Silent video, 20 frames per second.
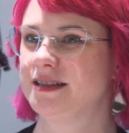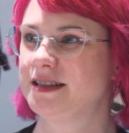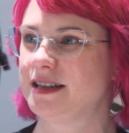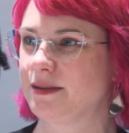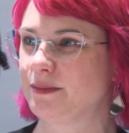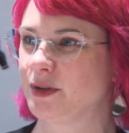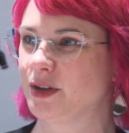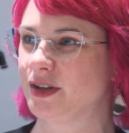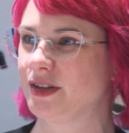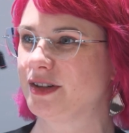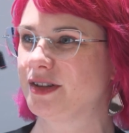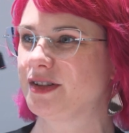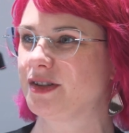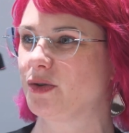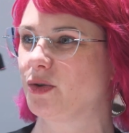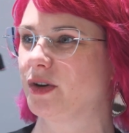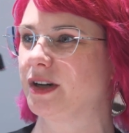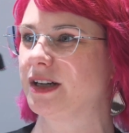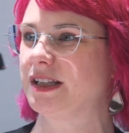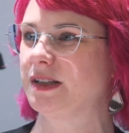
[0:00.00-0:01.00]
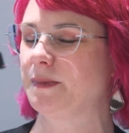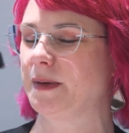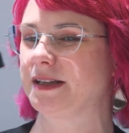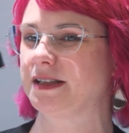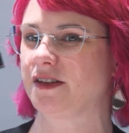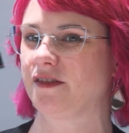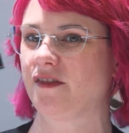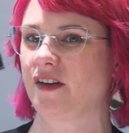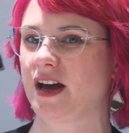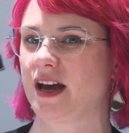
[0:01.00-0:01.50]
dimmers or
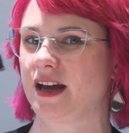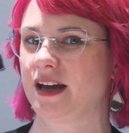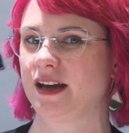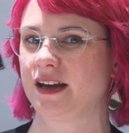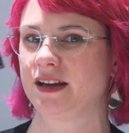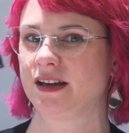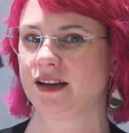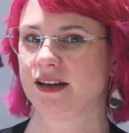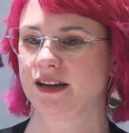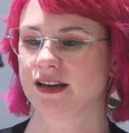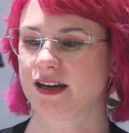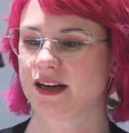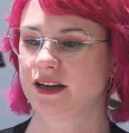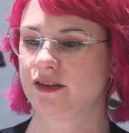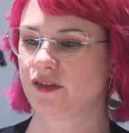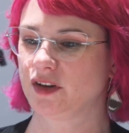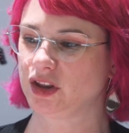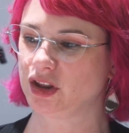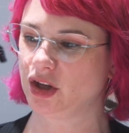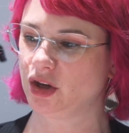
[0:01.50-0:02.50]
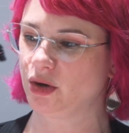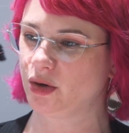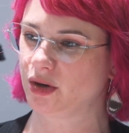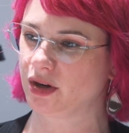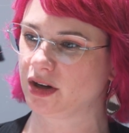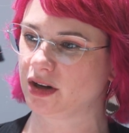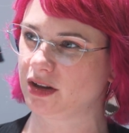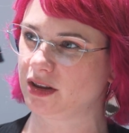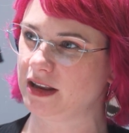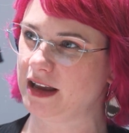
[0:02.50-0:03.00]
specify kind of a
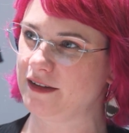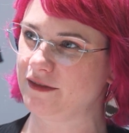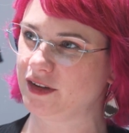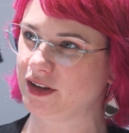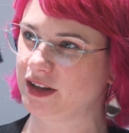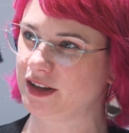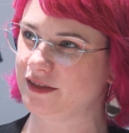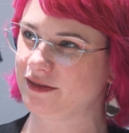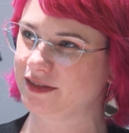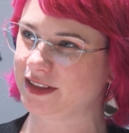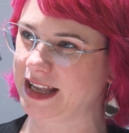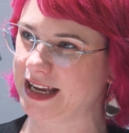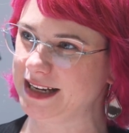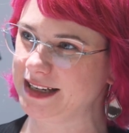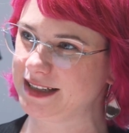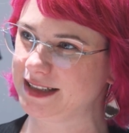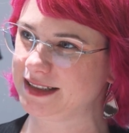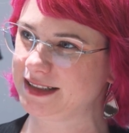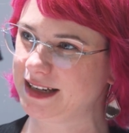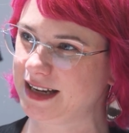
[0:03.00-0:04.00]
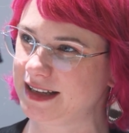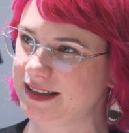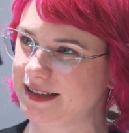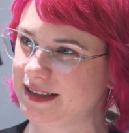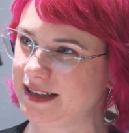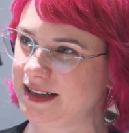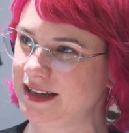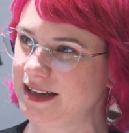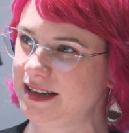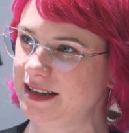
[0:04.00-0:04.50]
lower level of light
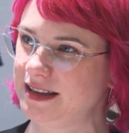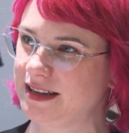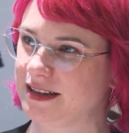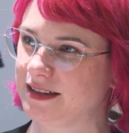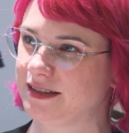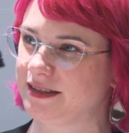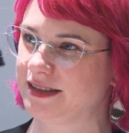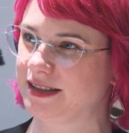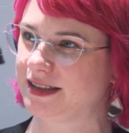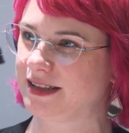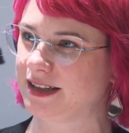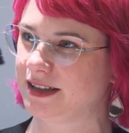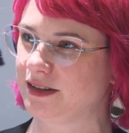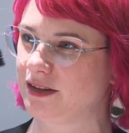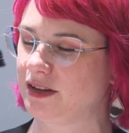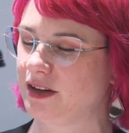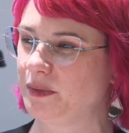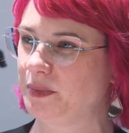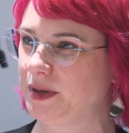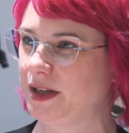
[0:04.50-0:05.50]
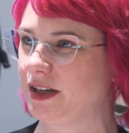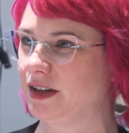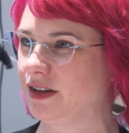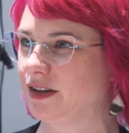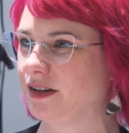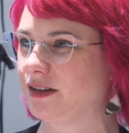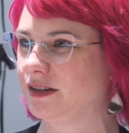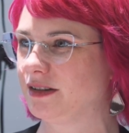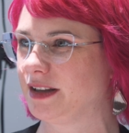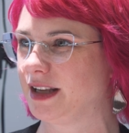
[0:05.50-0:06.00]
intensity that'll still
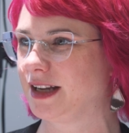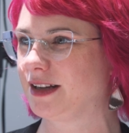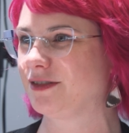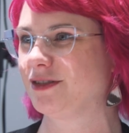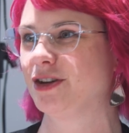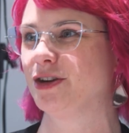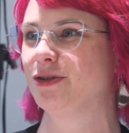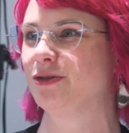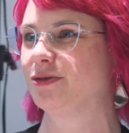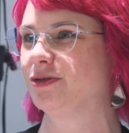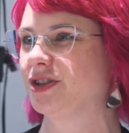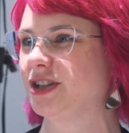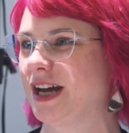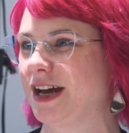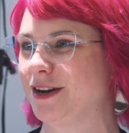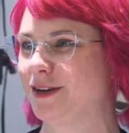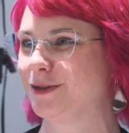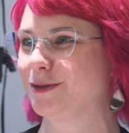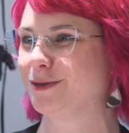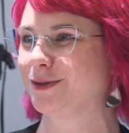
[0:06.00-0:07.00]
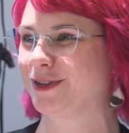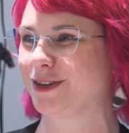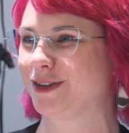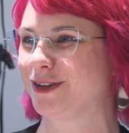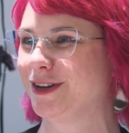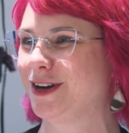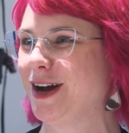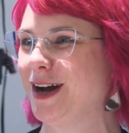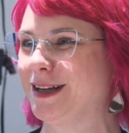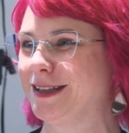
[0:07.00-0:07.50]
appear like no shadows
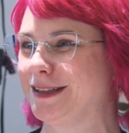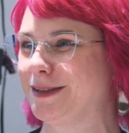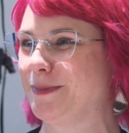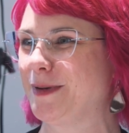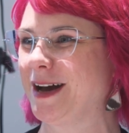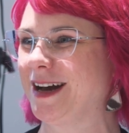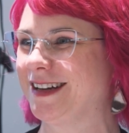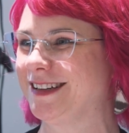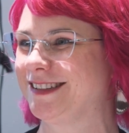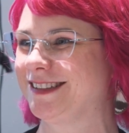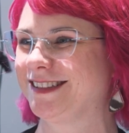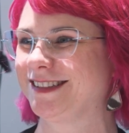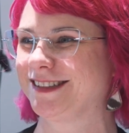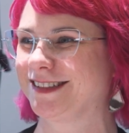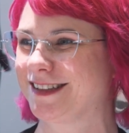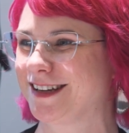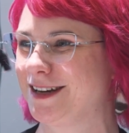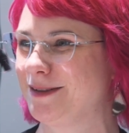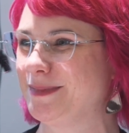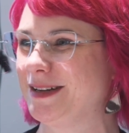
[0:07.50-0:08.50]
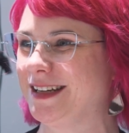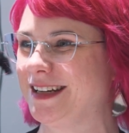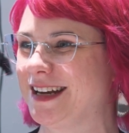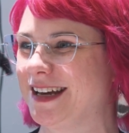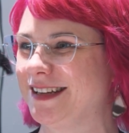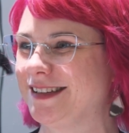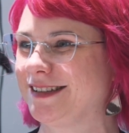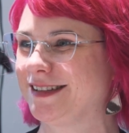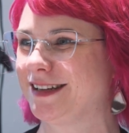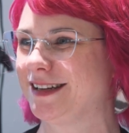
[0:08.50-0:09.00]
or hot spots. It's going to be
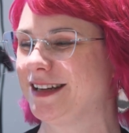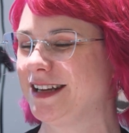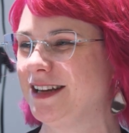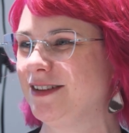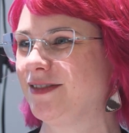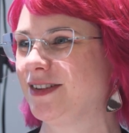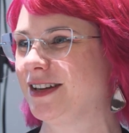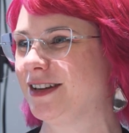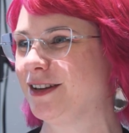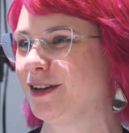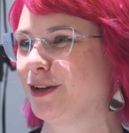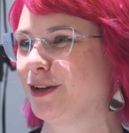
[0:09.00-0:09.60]
nice and even